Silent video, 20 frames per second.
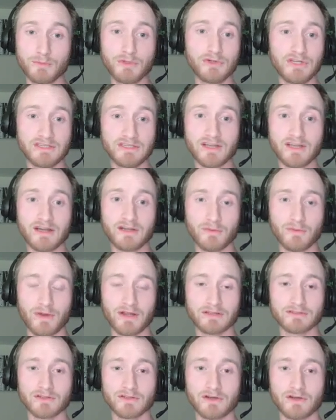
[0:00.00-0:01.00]
Moonies
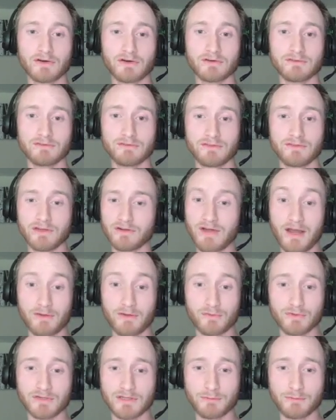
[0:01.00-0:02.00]
anyway, so they're not
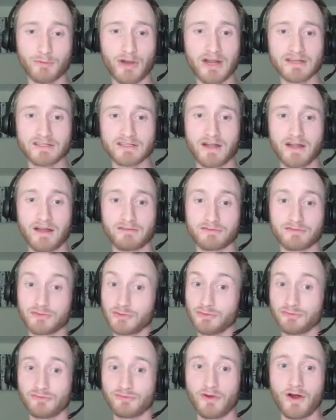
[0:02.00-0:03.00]
really branching off
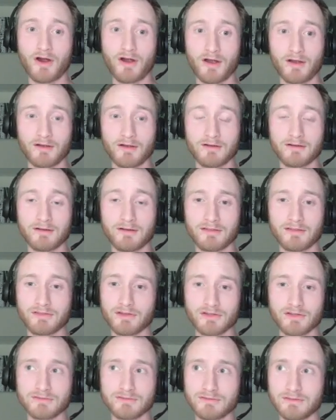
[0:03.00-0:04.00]
too far. Mm,
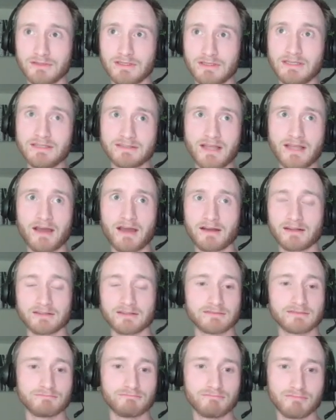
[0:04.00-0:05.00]
they're, he's adding
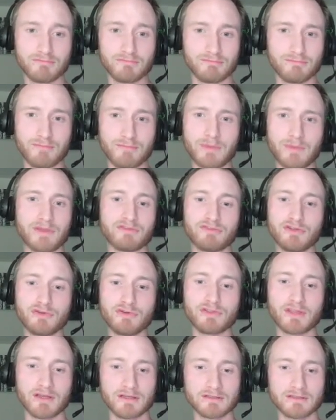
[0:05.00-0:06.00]
maybe a few
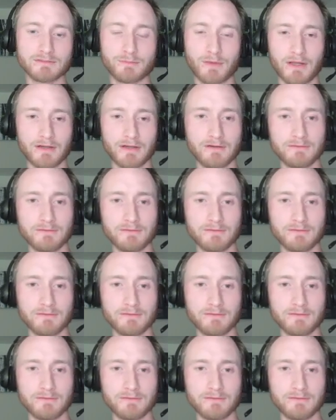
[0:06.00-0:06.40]
things, but